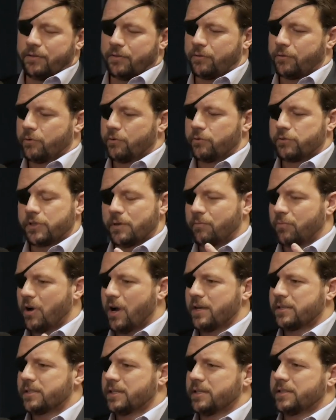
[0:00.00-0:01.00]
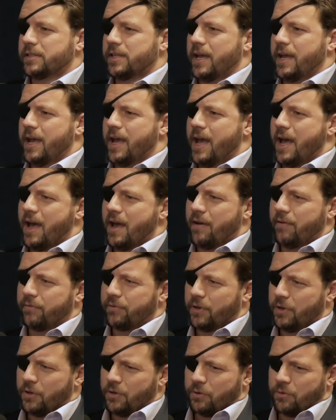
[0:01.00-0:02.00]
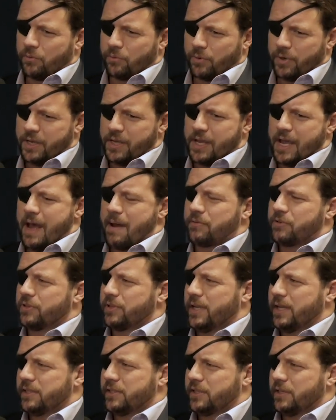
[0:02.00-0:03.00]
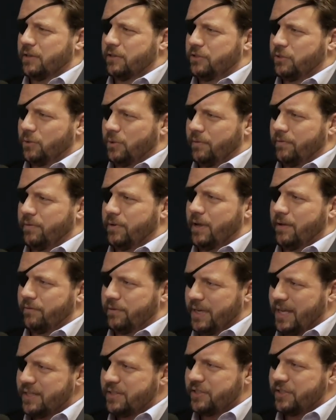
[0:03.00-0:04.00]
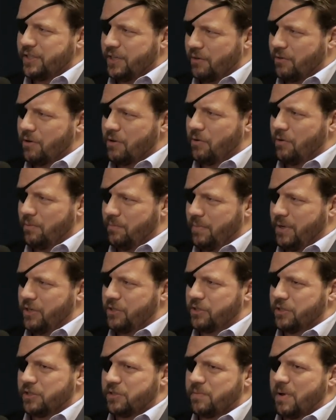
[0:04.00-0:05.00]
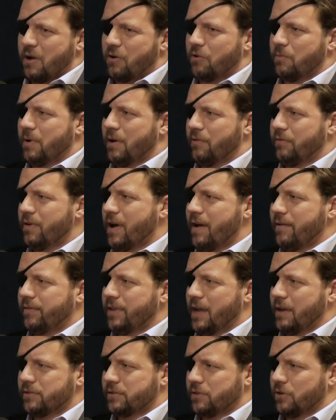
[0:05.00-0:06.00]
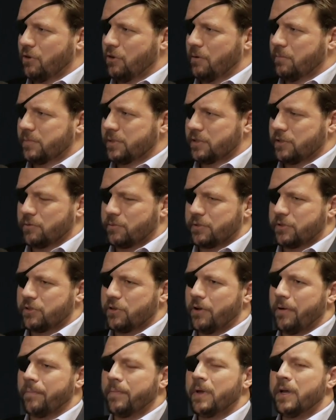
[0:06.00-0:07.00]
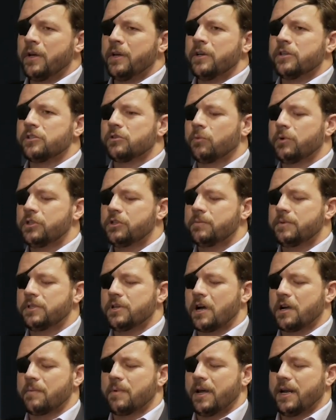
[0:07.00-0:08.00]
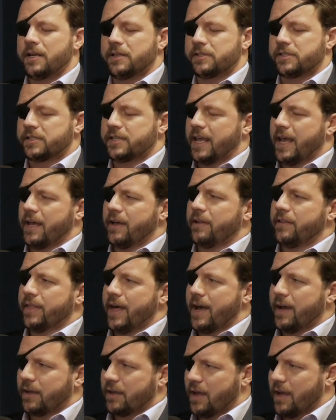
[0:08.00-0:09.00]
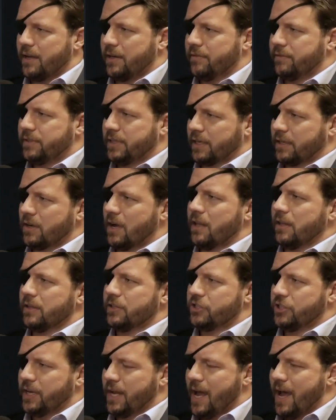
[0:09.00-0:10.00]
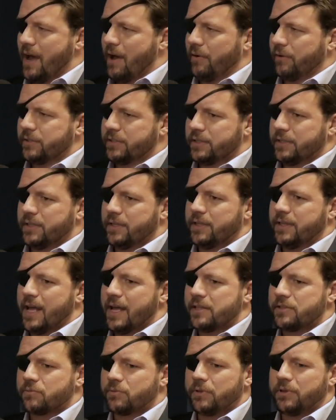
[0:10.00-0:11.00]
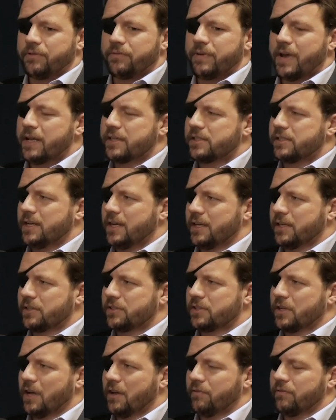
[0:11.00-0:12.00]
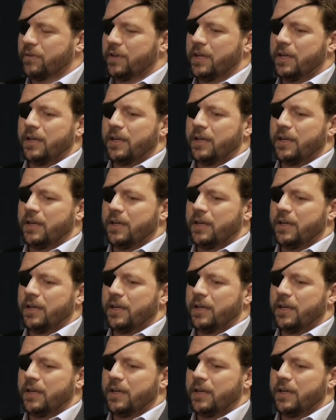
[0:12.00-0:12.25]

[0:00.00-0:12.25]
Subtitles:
through some process they have recaptured that CO2 of net zero emissions, power about 5,000 homes as a result. So we should be talking about how to scale that kind of technology out. That's really fascinating stuff.